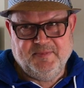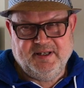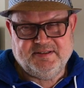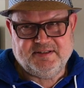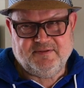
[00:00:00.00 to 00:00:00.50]

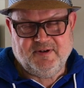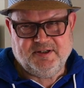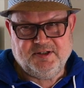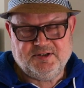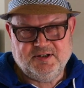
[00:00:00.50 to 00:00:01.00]
Its
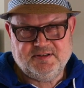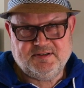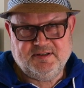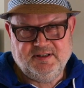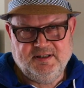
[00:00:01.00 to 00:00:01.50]
advantage
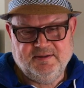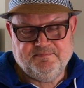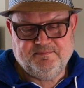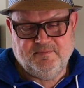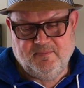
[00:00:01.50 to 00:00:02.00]
is the
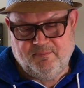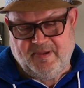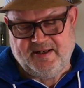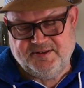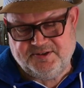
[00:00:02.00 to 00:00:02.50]

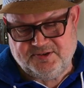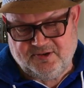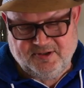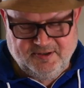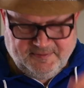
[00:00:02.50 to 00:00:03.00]
balanced
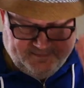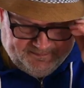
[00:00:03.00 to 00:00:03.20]
circuit.